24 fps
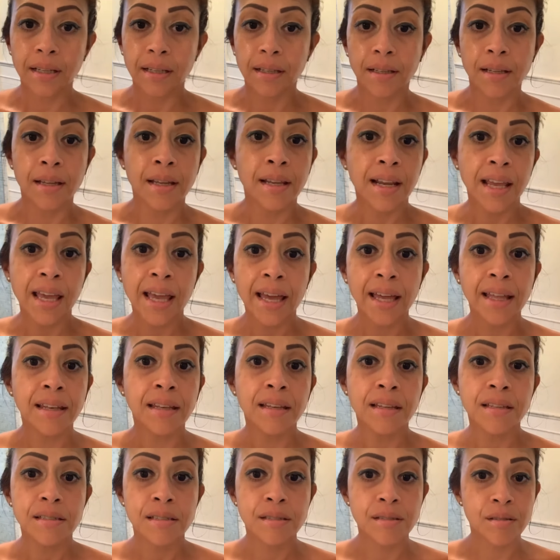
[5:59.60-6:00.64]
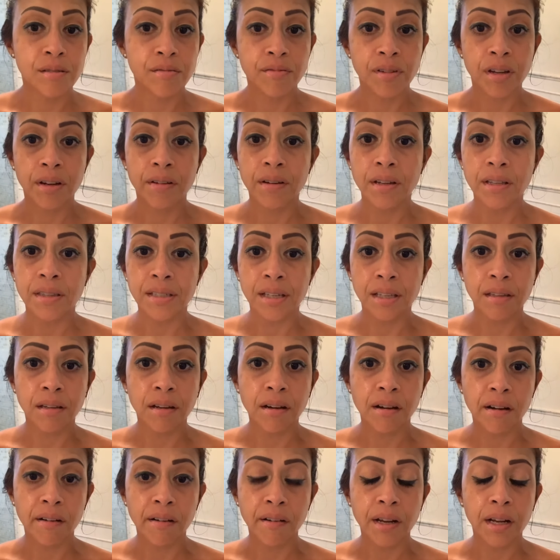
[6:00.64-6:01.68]
And again, this is a very tender
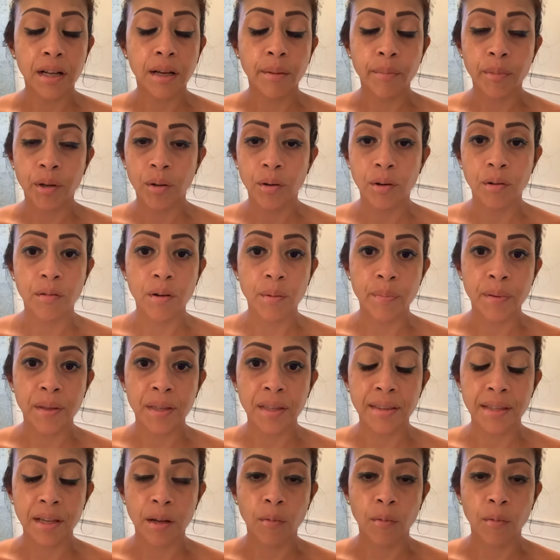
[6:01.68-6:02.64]
area. I'm going to repeat that